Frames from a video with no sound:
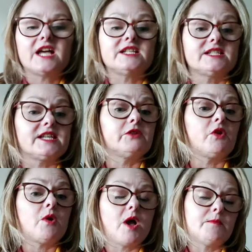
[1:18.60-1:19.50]
a
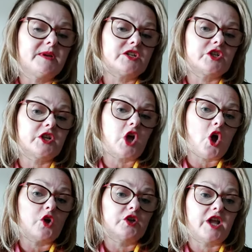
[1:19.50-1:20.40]
zero emission
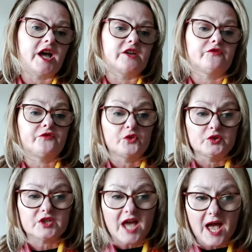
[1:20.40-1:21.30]
online
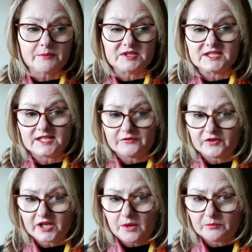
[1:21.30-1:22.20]
food app and
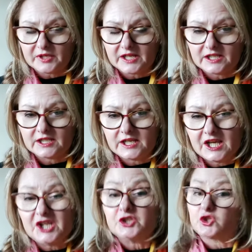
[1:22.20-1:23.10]
delivery company,
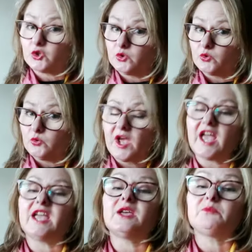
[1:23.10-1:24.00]
to
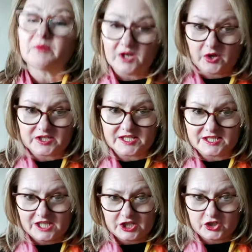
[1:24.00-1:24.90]
a
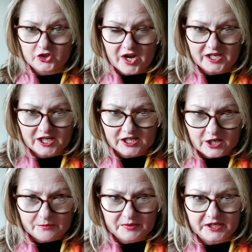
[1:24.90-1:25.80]
Pilates teacher training
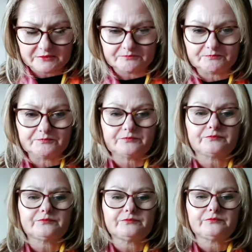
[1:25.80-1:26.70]
company.
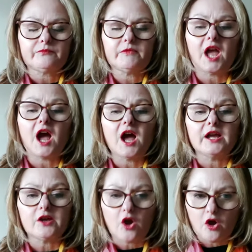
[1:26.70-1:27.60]

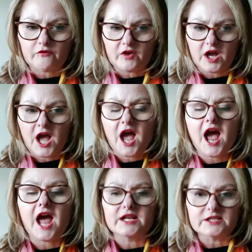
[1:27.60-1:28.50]
I offer
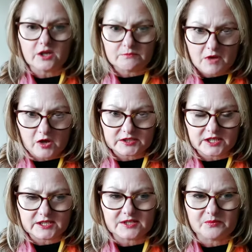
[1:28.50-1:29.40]
hands-on
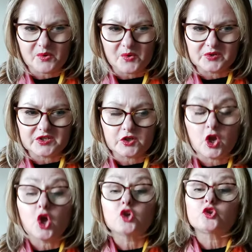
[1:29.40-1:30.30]
marketing support,
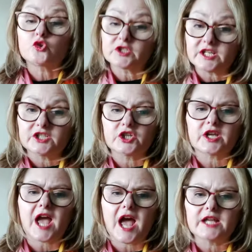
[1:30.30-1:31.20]

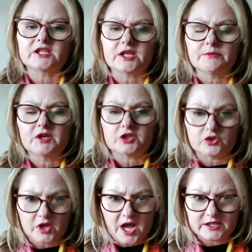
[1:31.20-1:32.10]
strategic and
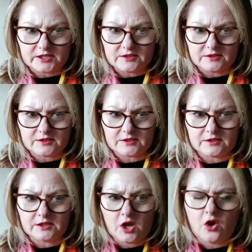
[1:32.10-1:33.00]
commercial
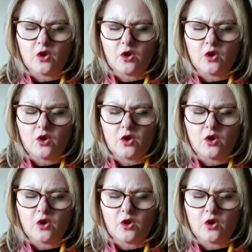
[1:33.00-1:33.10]
guidance.